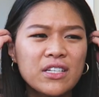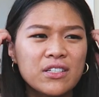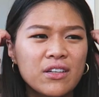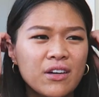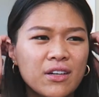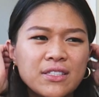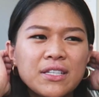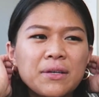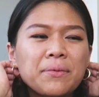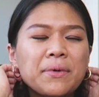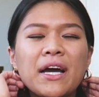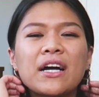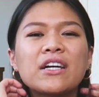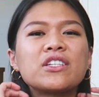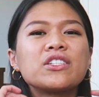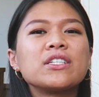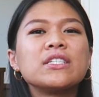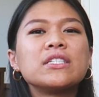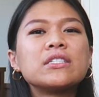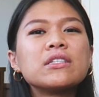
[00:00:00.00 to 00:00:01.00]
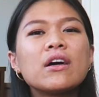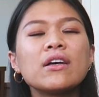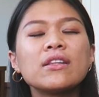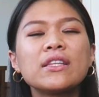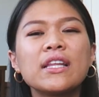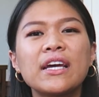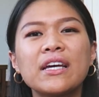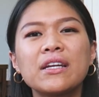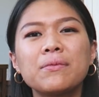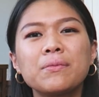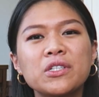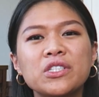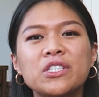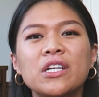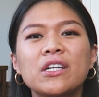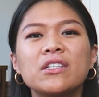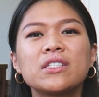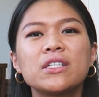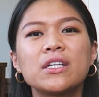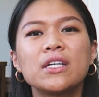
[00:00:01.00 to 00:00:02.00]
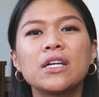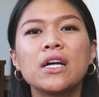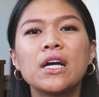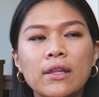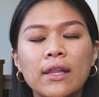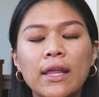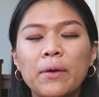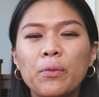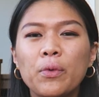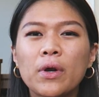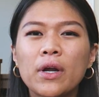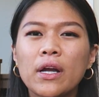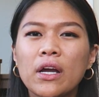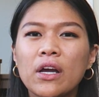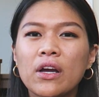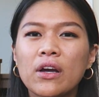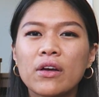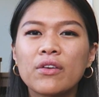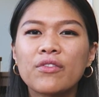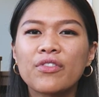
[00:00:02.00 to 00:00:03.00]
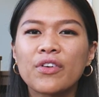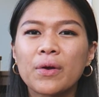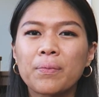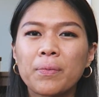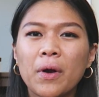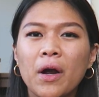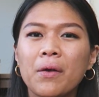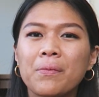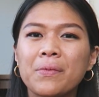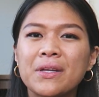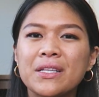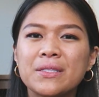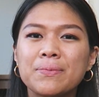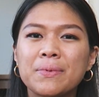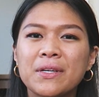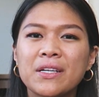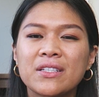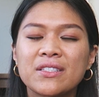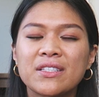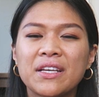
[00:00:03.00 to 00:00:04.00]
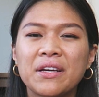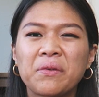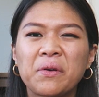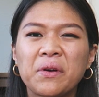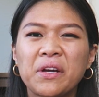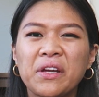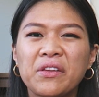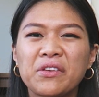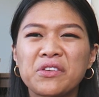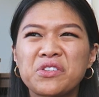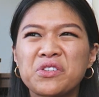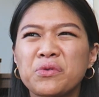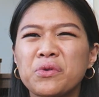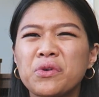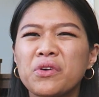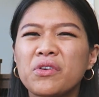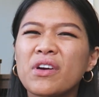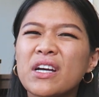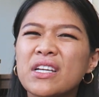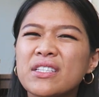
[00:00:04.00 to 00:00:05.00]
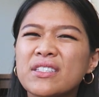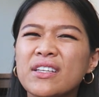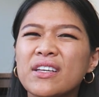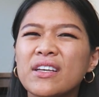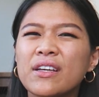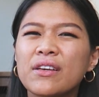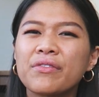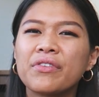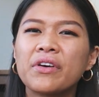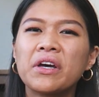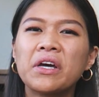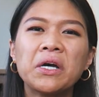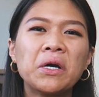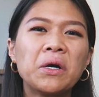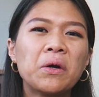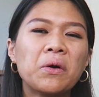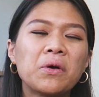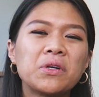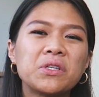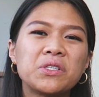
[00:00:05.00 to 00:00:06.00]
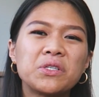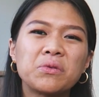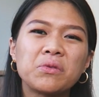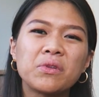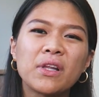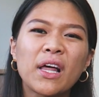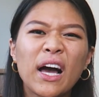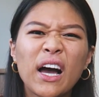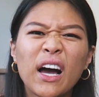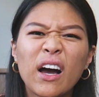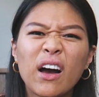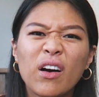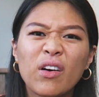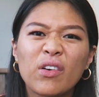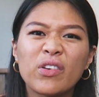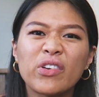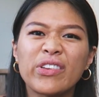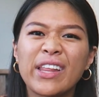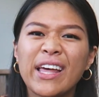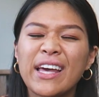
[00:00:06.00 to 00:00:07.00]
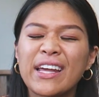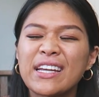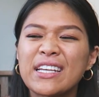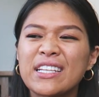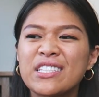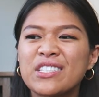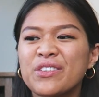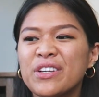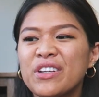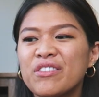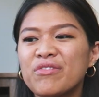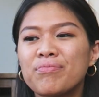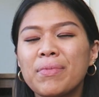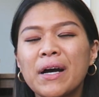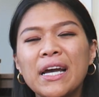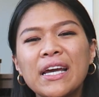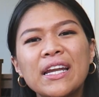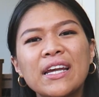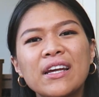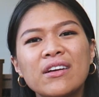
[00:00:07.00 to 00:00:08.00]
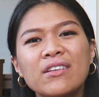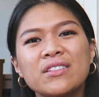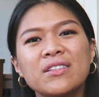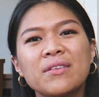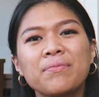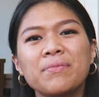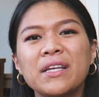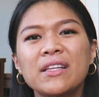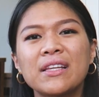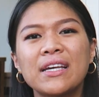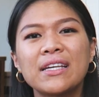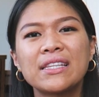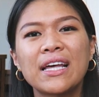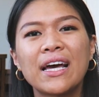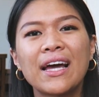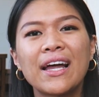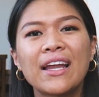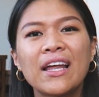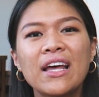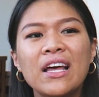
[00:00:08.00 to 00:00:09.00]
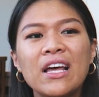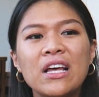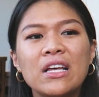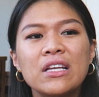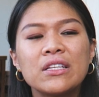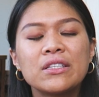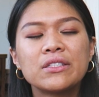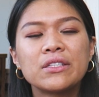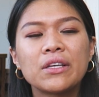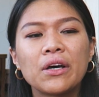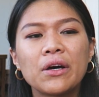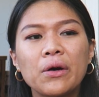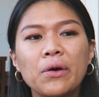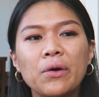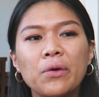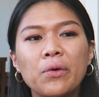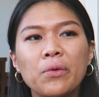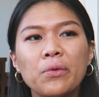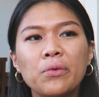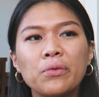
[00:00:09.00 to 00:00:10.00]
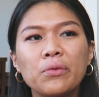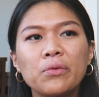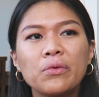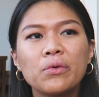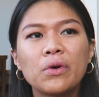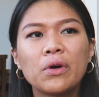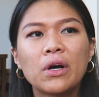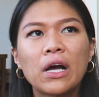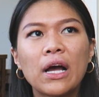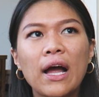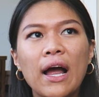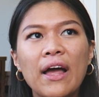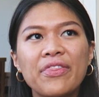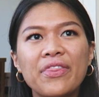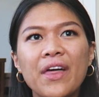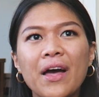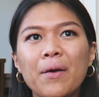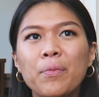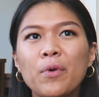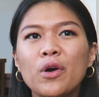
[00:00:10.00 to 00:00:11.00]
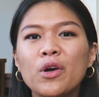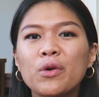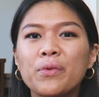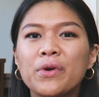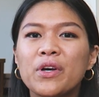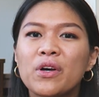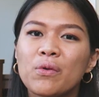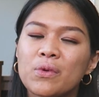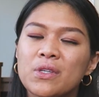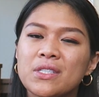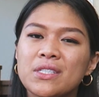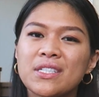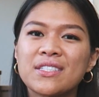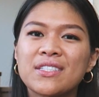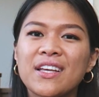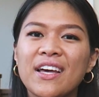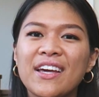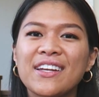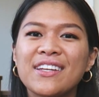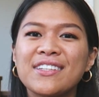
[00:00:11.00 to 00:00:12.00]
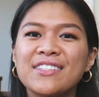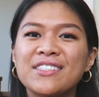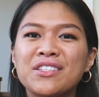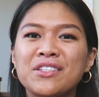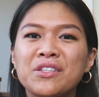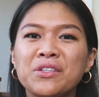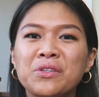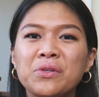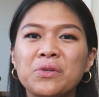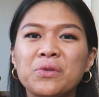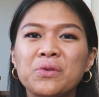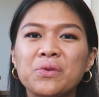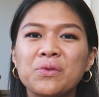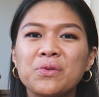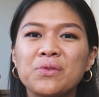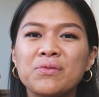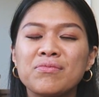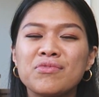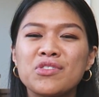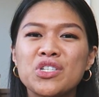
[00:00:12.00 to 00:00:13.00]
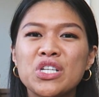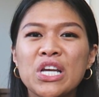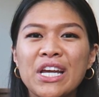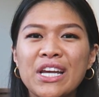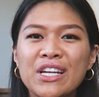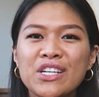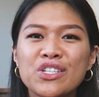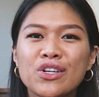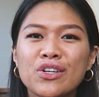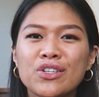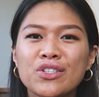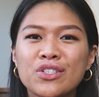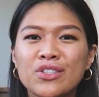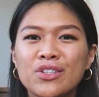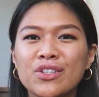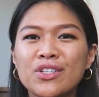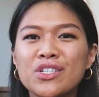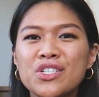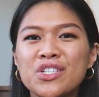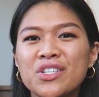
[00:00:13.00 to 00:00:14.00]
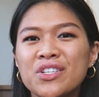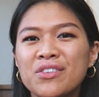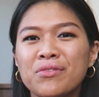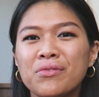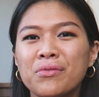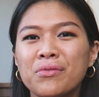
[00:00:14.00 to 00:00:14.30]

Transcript: of the dogs that we actually saw at the animal shelter, they weren't good for apartments because they were either too aggressive or too loud or they had a history of biting or something like that. So at that point, we almost decided to change our search,